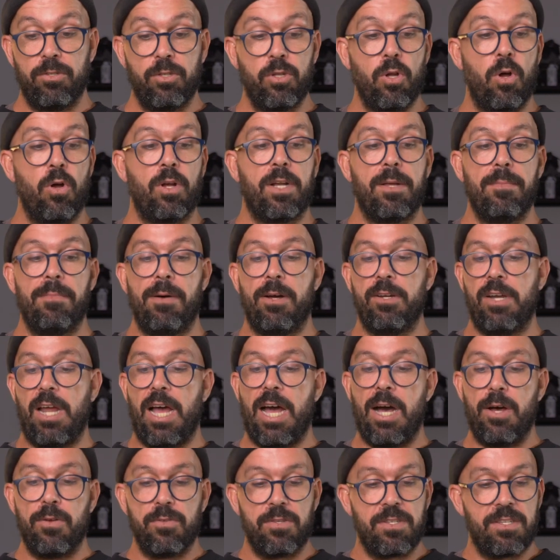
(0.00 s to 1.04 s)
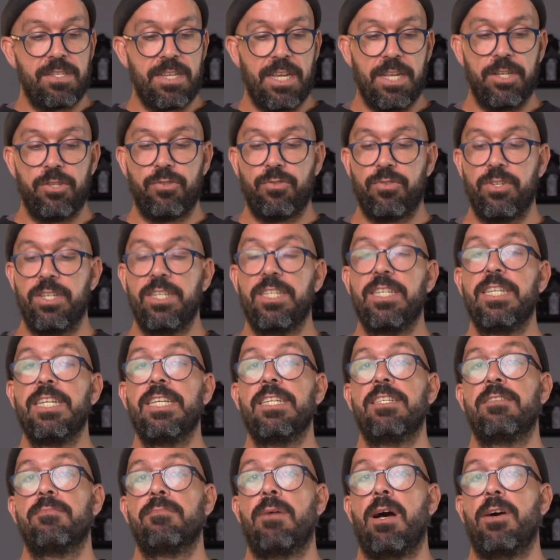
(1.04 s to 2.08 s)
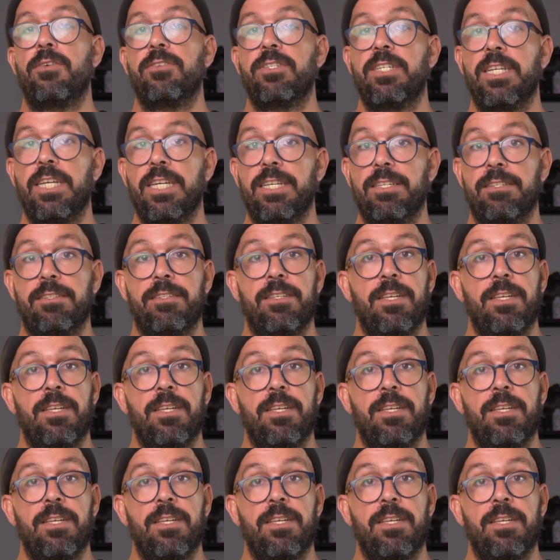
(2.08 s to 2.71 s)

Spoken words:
to talk about how centered this mount is.